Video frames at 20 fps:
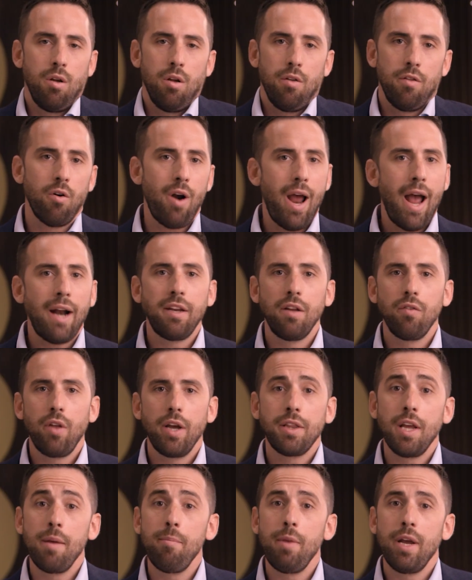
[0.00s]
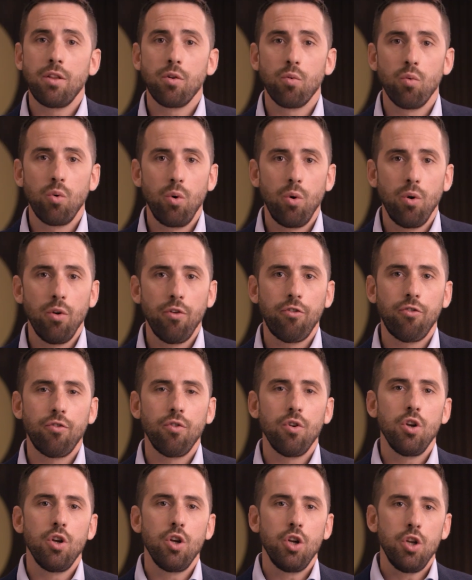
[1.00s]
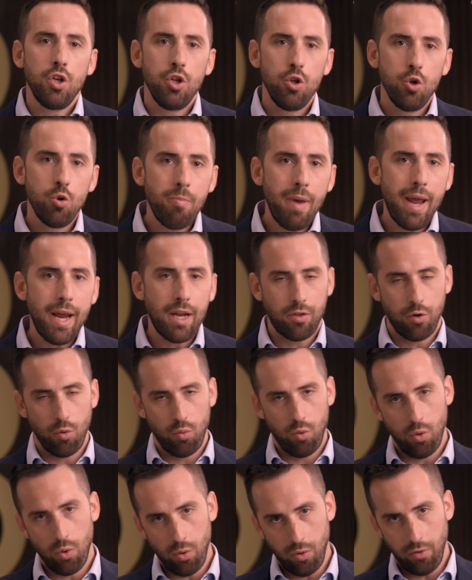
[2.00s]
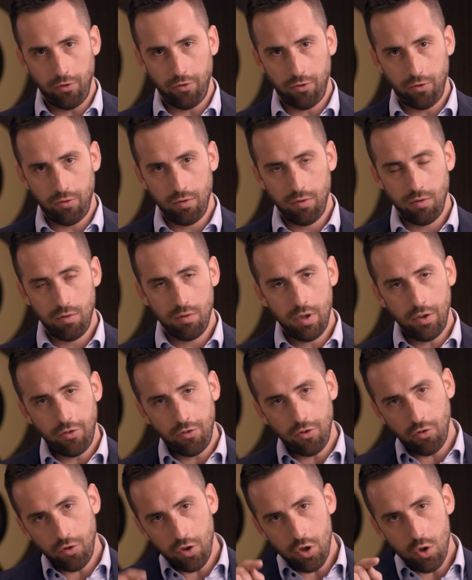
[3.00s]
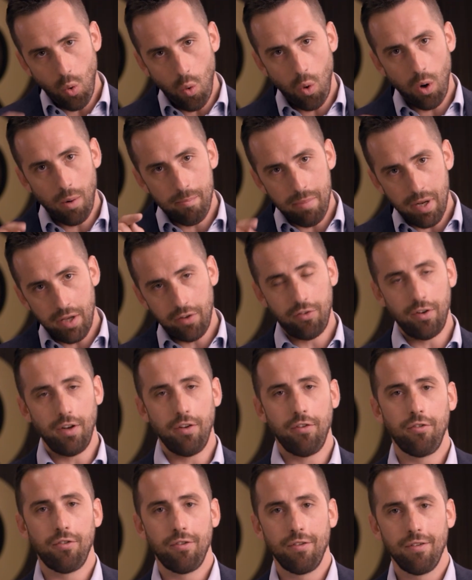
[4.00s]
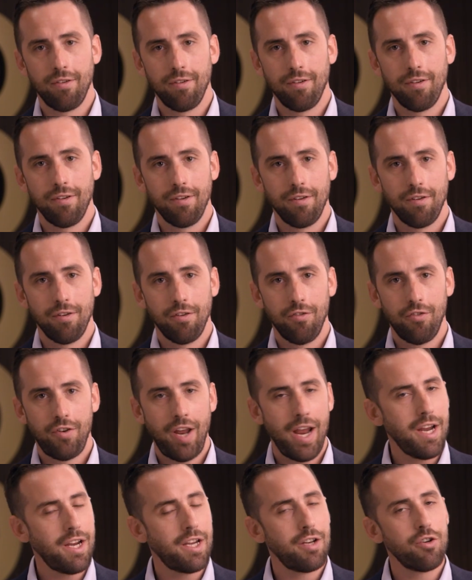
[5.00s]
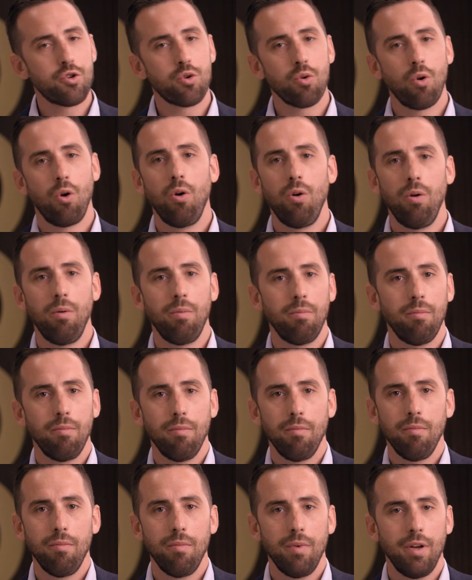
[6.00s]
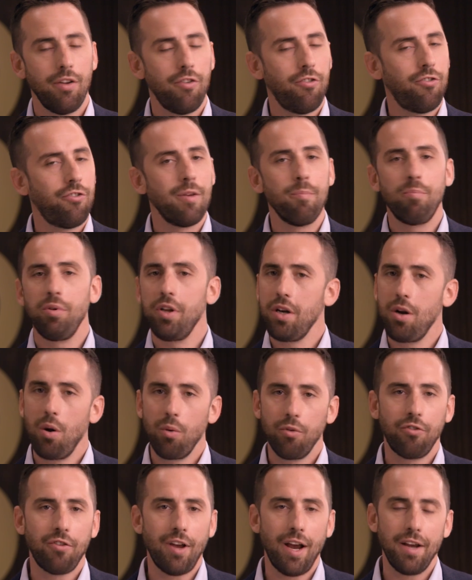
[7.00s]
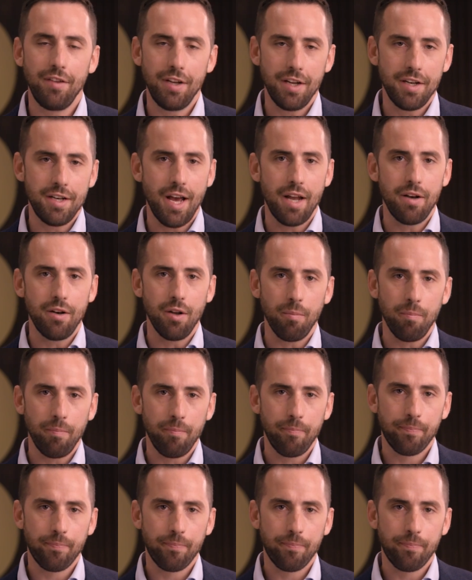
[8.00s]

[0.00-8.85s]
they're acting like they make the rules, you make the rules. This is your business. Take control. Simply don't sign the addendum.